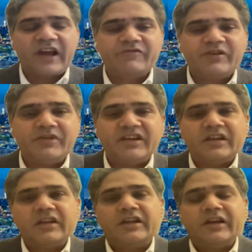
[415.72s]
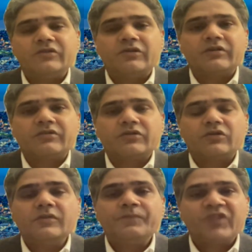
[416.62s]
having me in your
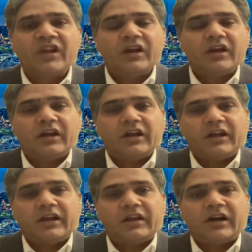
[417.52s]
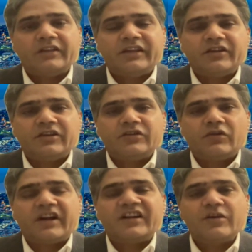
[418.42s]
show. And I think you
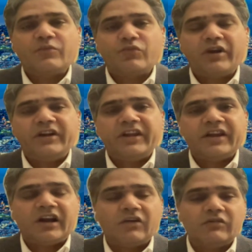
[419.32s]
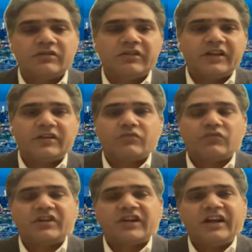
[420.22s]
are rightly pointing out that
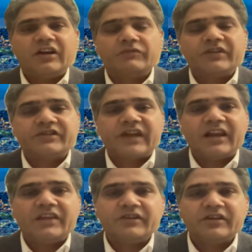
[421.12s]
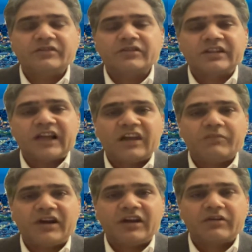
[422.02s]
what kind of the challenges the
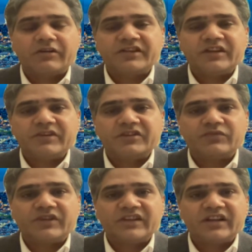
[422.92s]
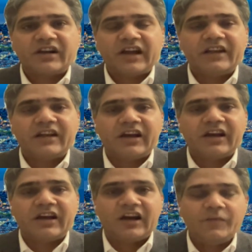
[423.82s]
Taliban regime is facing right now.